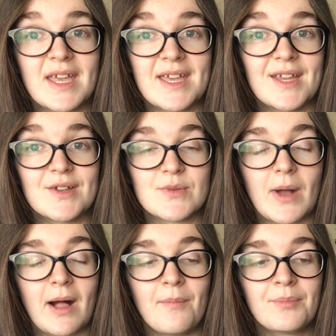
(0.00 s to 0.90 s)
key as
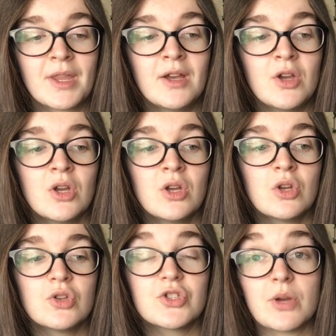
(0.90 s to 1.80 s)
well.
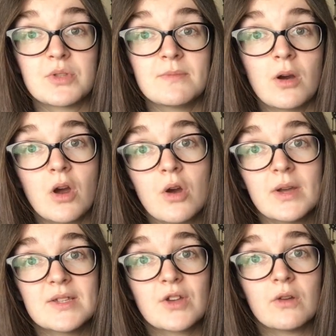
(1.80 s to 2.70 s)
So tomorrow
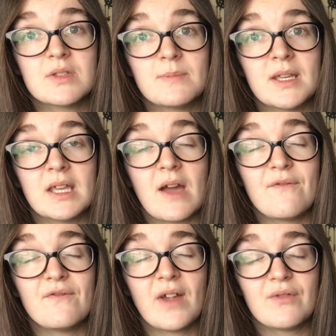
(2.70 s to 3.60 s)
is going to be
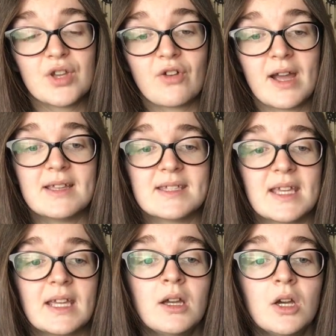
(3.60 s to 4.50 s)
very
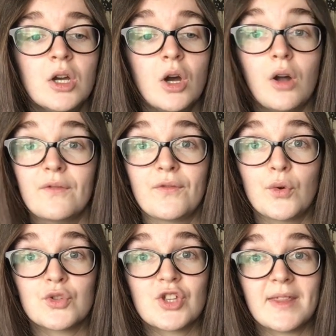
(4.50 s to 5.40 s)
crazy.
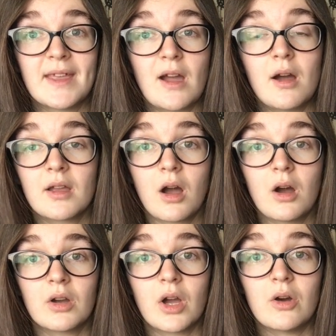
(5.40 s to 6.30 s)
Unfortunately, I
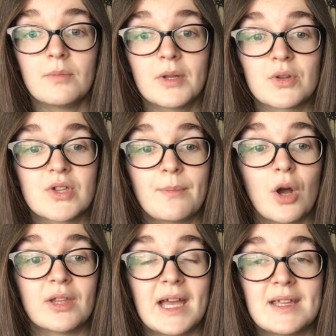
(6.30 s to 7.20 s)
can't go because I'm
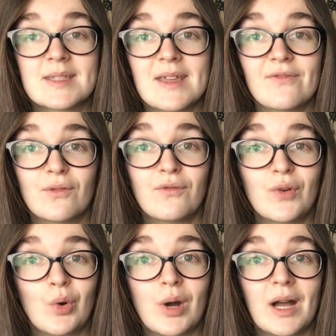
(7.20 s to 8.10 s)
on a seven
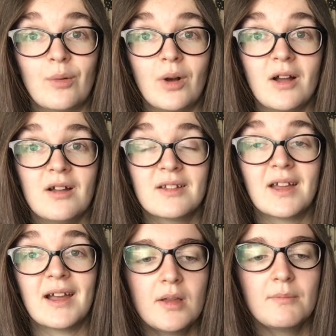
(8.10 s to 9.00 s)
four at
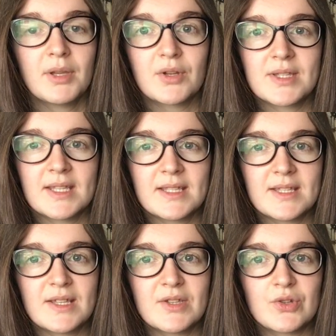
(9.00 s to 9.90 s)
work, because the
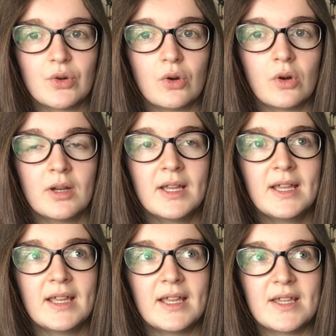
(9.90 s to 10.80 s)
Disney store
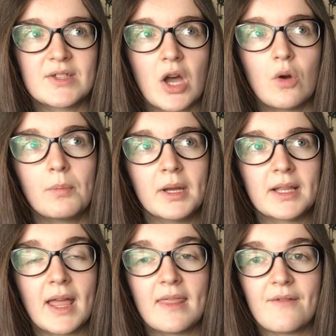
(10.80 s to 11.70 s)
is
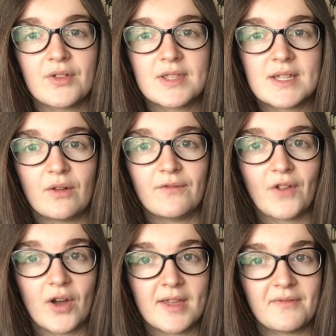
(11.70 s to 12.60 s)
open eleven till
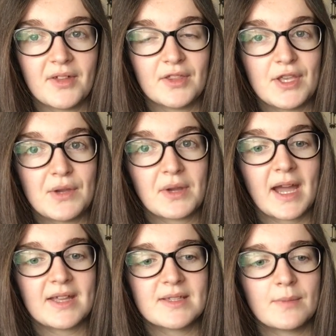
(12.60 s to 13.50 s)
five in the U
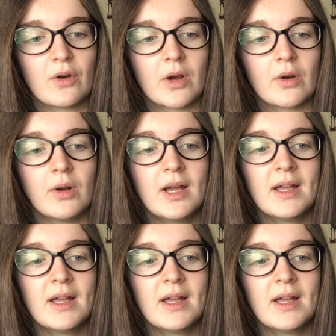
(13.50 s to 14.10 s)
K tomorrow,